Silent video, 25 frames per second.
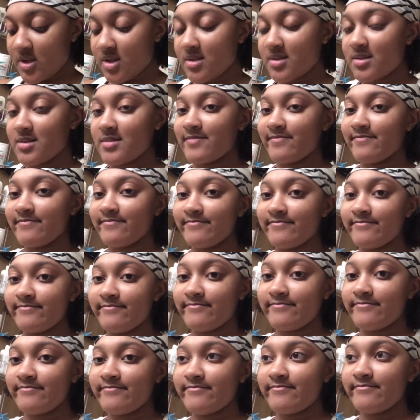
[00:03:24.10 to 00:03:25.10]

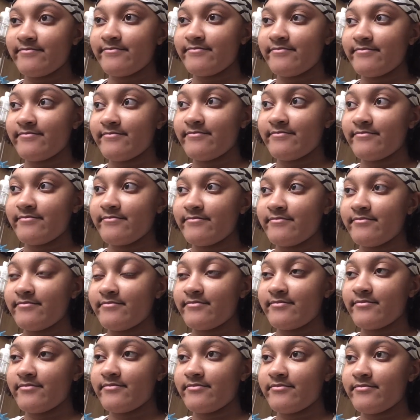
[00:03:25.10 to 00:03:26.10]

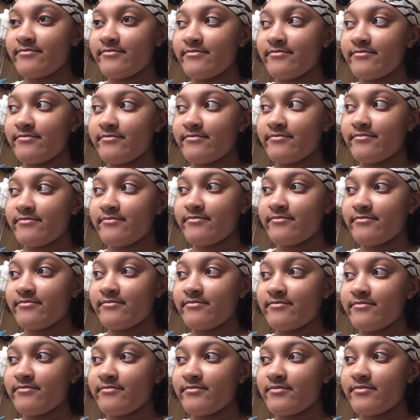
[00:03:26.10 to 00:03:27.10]
(no one is talking)